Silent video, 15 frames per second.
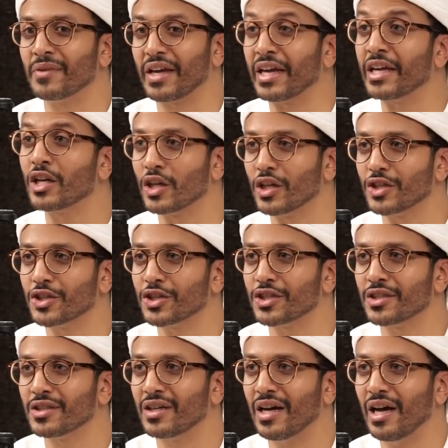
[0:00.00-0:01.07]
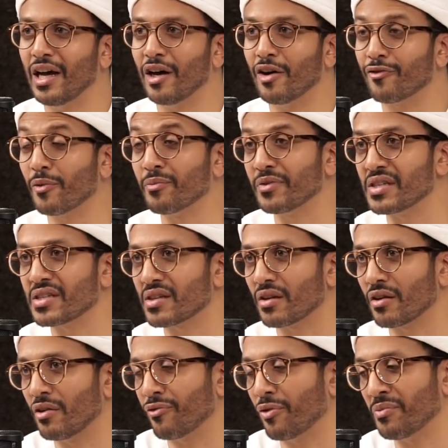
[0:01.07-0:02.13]
English from
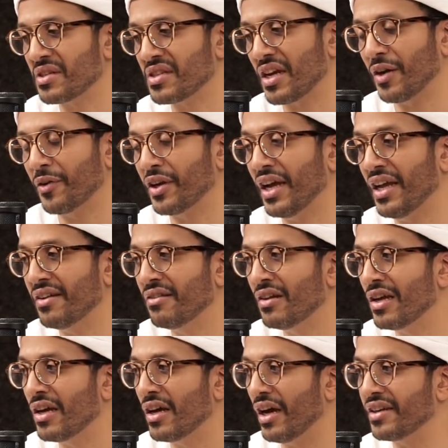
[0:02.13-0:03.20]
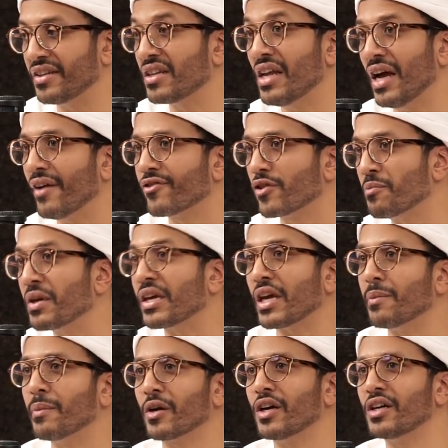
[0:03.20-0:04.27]
this area, and it didn't have to be
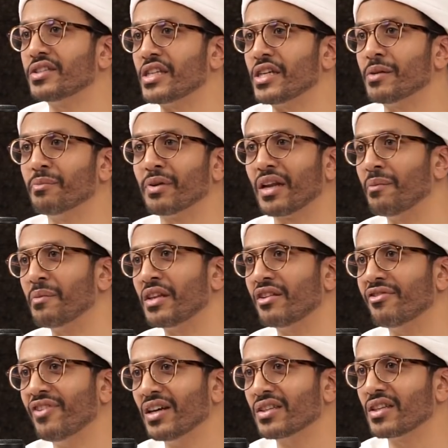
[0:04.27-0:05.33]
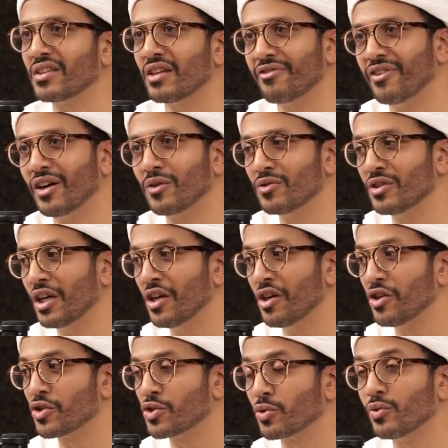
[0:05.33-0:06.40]
Emirati, but I mean the fact that they found
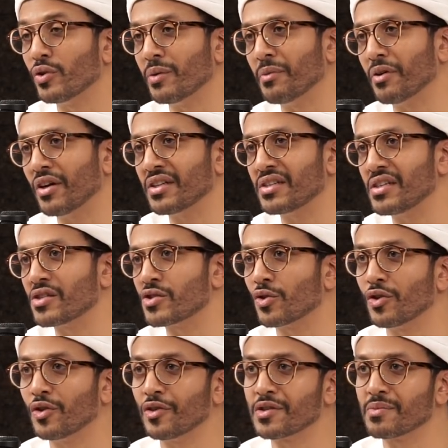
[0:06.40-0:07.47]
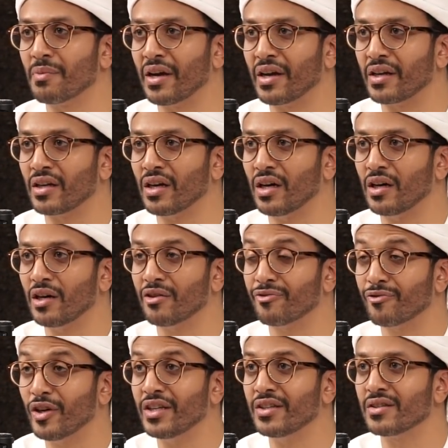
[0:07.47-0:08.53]
two Emiratis, so it's my
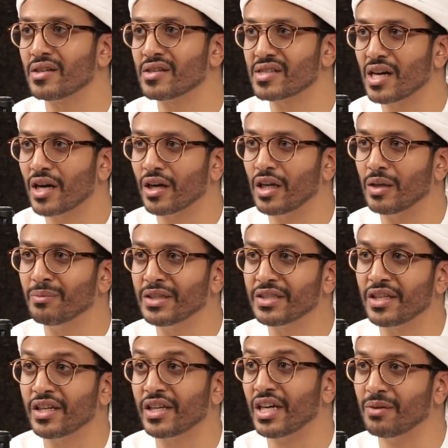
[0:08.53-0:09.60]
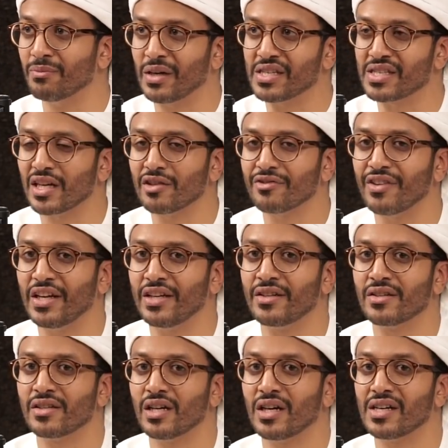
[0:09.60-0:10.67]
friend Sarah Al-Madani and myself,
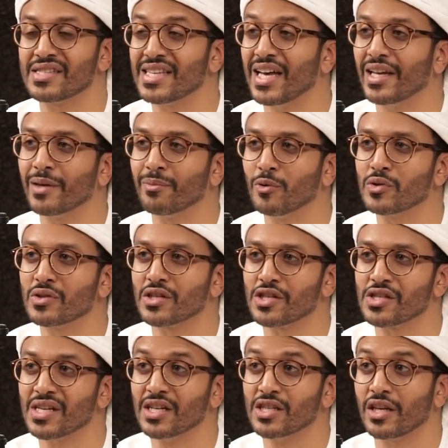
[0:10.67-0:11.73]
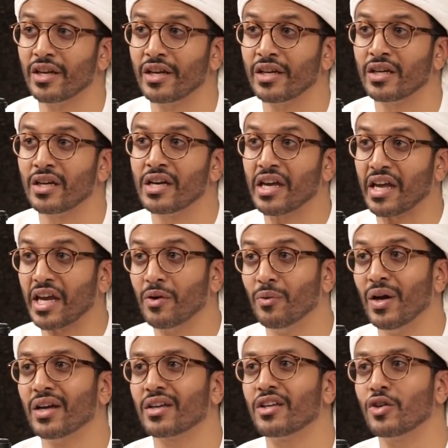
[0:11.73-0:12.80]
and Sally Musa, she's actually
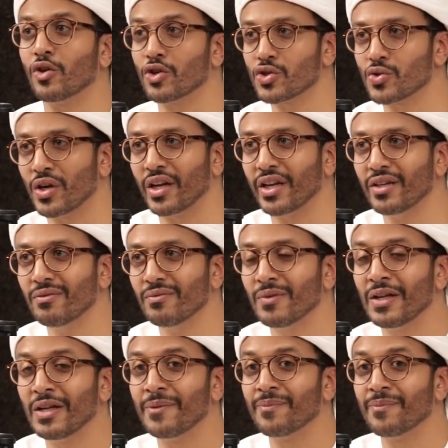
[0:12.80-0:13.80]
Iraqi Australian,